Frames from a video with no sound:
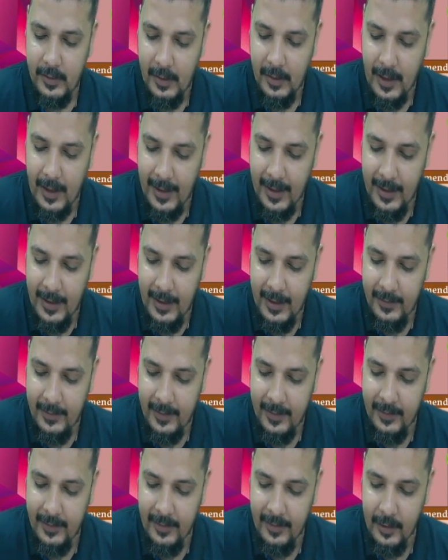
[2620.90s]

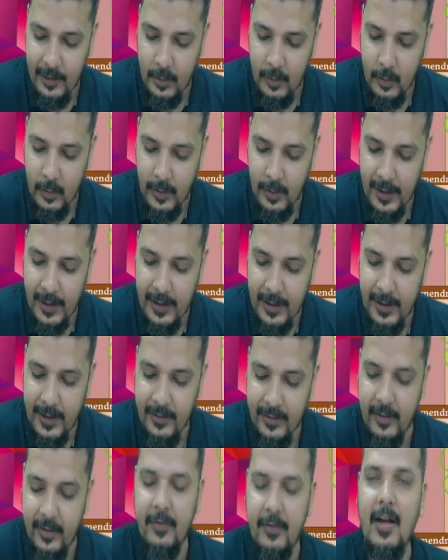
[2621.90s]
ICCU,
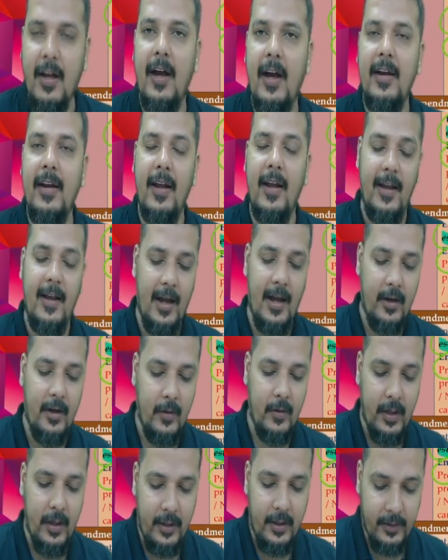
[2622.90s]
intensive cardiac care
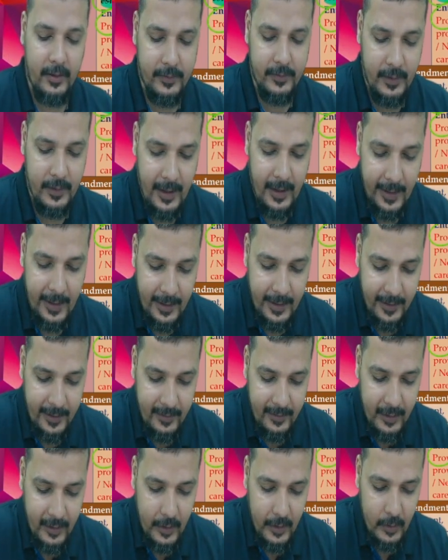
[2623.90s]
unit,
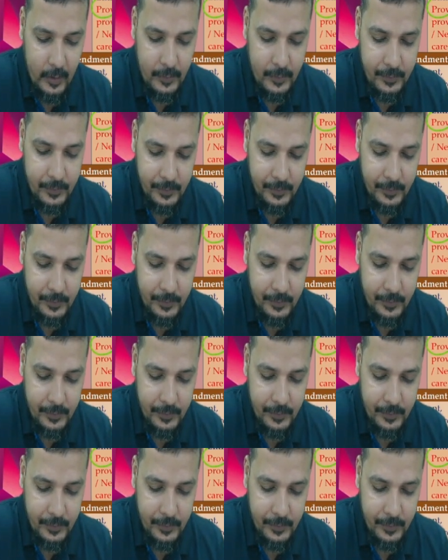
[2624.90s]
NICU,